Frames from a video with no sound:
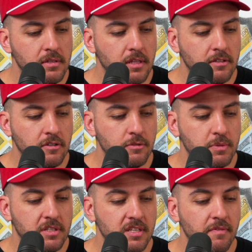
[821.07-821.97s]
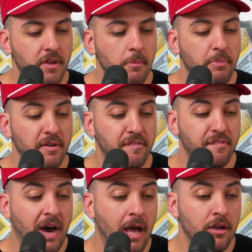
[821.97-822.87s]
That's a specific but
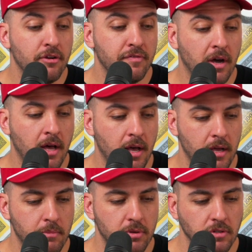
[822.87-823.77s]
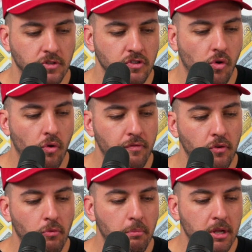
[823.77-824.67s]
fire vibe.
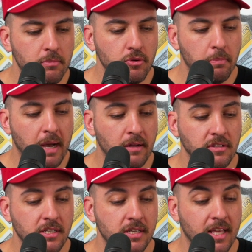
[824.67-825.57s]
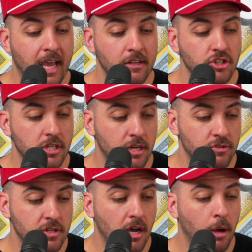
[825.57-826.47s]
Soulful, minimal, bouncy, and catchy.
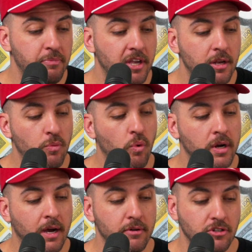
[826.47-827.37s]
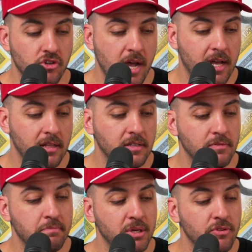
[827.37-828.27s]
Here's an updated 1-hour track
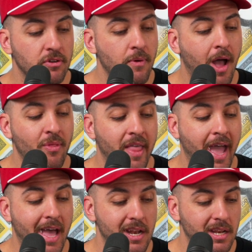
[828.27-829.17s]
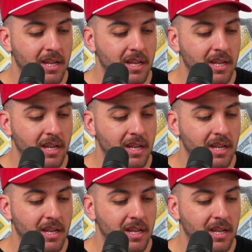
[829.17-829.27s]
list built around that.